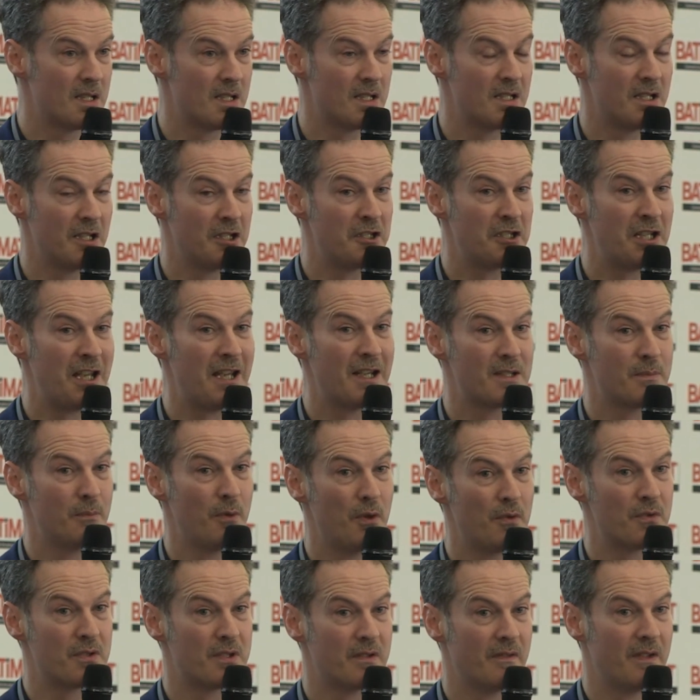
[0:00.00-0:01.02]
is it takes
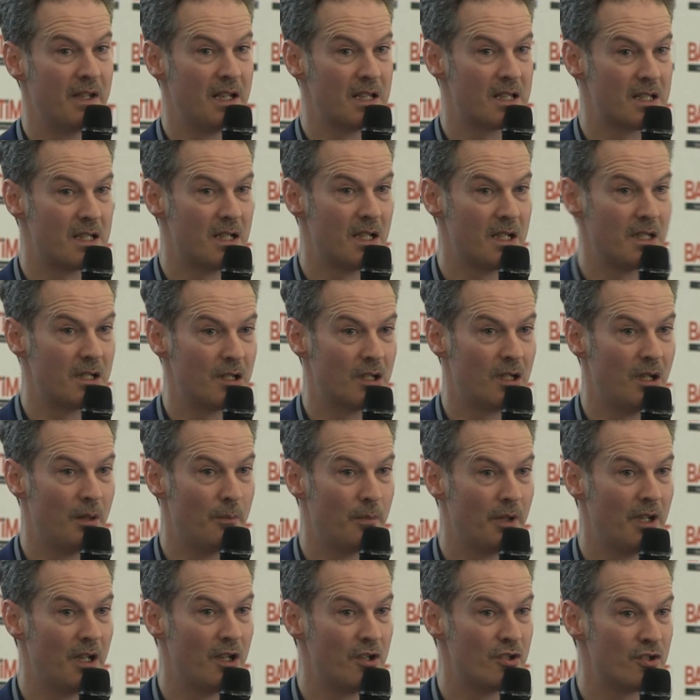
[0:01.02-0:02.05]
most of that site
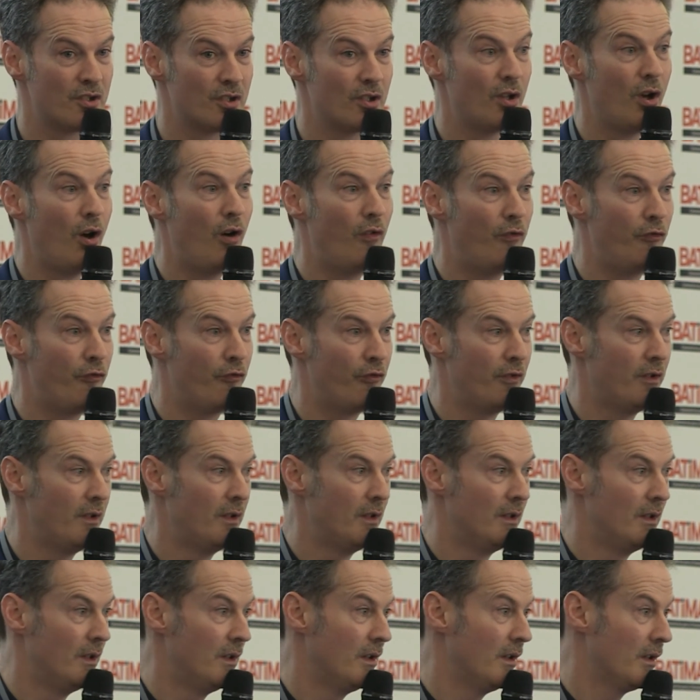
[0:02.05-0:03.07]
accommodation off
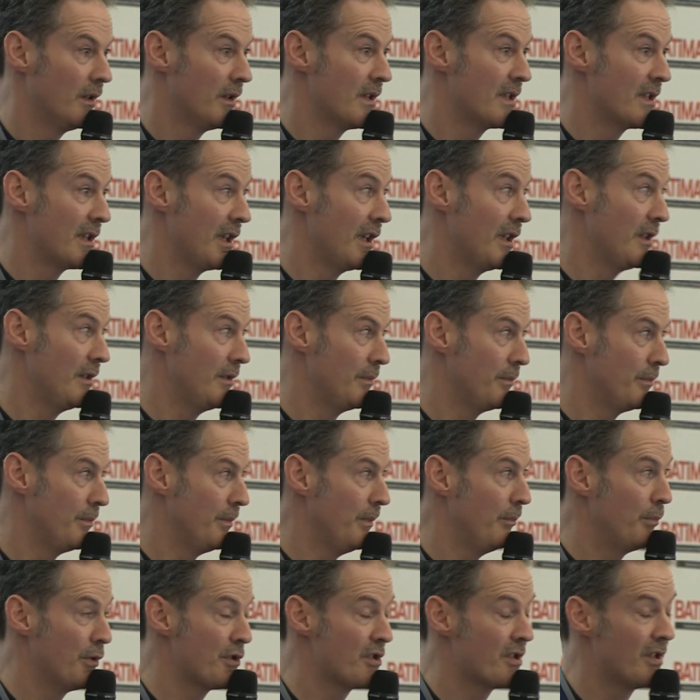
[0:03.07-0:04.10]
the site
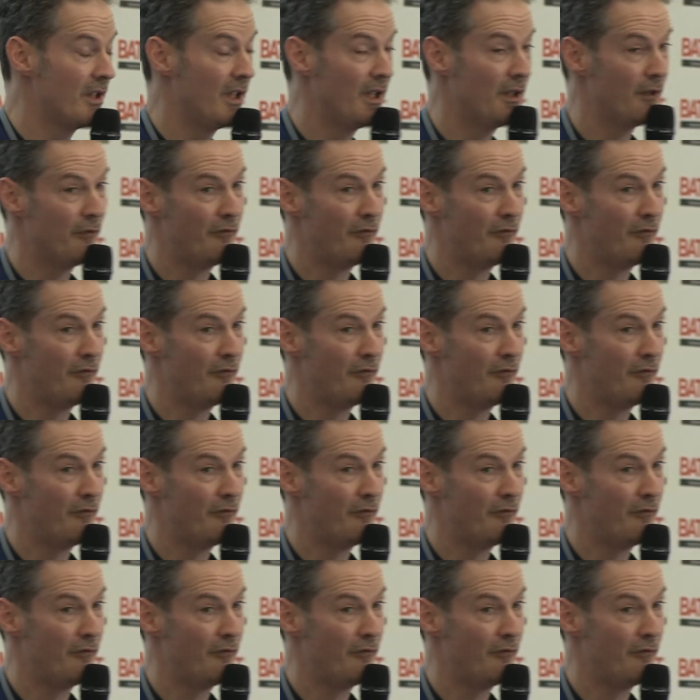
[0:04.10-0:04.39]
and puts it in the